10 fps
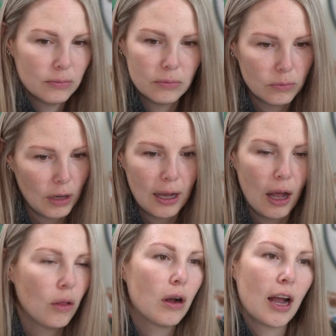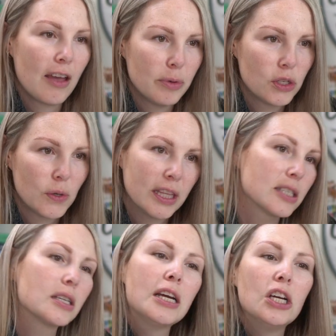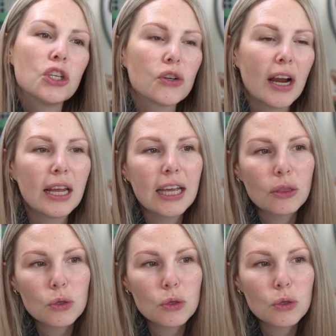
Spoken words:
how long I've been doing this, trying to get